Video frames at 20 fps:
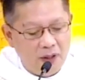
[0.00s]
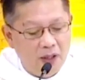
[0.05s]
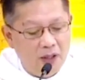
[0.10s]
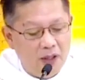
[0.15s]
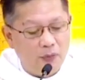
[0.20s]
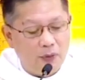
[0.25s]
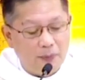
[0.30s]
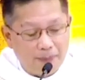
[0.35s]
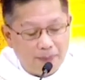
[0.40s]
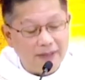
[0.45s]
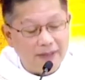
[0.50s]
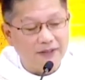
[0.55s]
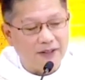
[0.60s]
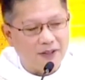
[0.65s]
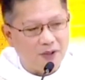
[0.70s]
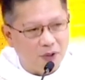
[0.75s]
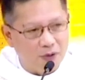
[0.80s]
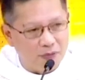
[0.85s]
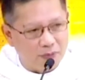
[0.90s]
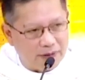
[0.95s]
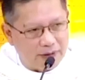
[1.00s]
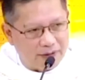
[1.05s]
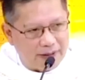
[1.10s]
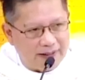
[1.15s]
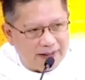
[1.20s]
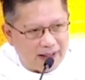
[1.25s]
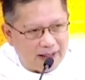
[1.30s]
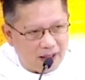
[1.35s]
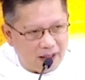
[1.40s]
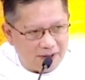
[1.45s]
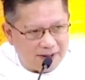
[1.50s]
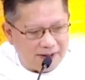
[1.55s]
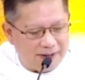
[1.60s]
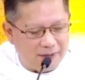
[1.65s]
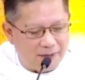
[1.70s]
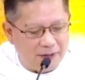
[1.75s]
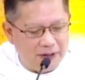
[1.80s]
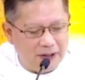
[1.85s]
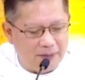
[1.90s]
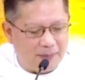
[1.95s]
We built our own retreat house in the
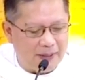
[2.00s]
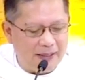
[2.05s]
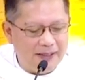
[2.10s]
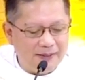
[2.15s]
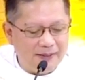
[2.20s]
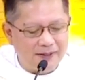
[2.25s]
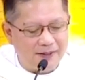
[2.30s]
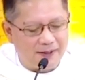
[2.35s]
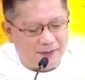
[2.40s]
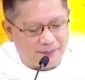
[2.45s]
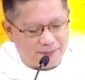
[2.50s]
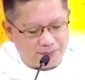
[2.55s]
Philippines,